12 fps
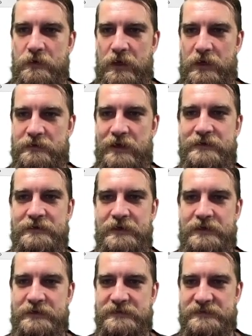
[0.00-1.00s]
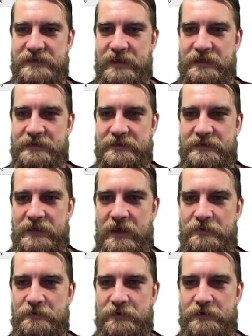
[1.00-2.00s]
and Netlytic is then
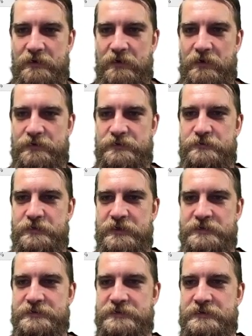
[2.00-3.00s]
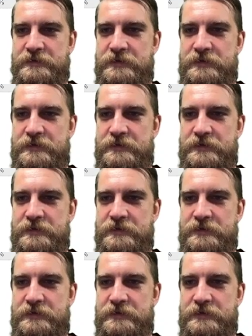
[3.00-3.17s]
gathering all the tweets